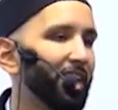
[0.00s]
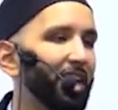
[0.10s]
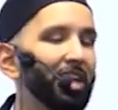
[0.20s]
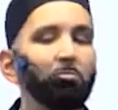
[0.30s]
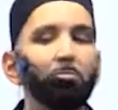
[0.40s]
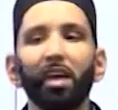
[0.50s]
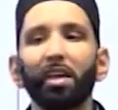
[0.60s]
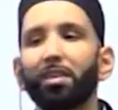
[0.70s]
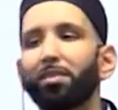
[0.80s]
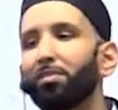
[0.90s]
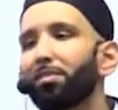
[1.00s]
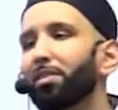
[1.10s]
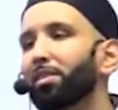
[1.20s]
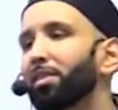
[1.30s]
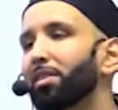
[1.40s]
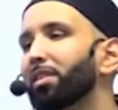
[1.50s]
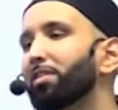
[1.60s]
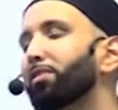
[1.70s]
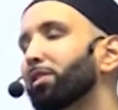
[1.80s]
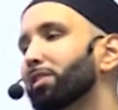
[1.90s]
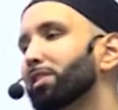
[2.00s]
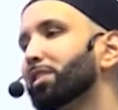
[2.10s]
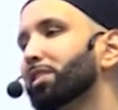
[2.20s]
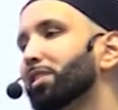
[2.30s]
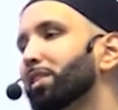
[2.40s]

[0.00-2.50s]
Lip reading: And he read the verse,